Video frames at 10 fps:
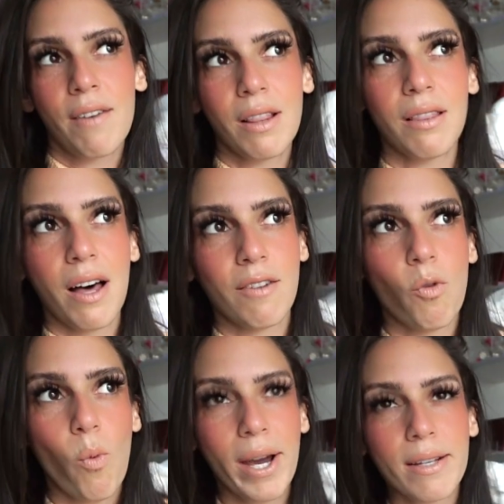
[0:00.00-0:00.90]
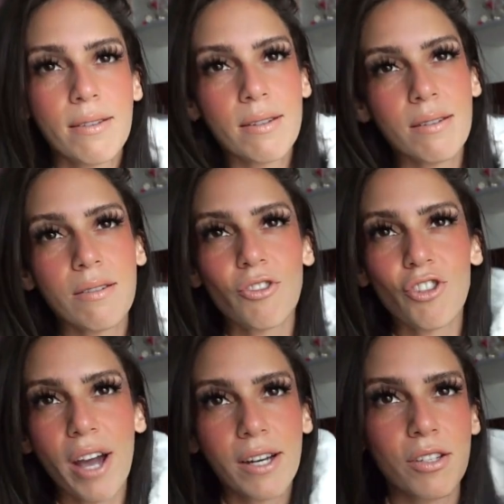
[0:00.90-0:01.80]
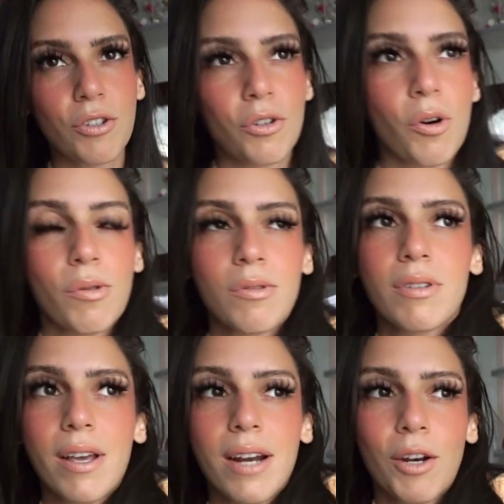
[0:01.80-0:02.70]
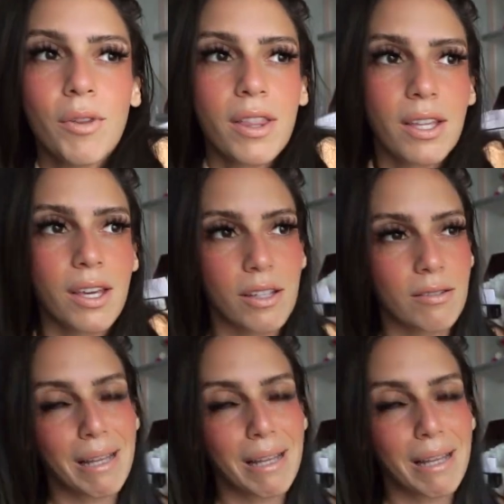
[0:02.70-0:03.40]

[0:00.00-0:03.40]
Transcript: a lot of white jackets or coats and I know that they get